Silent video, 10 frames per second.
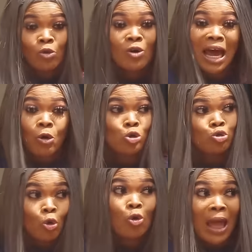and other
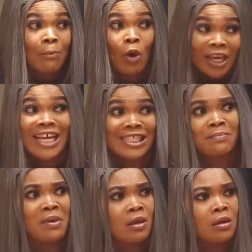ghosts to collab or hit
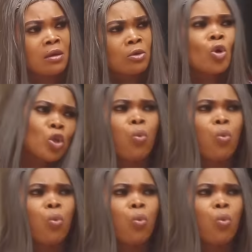me? No,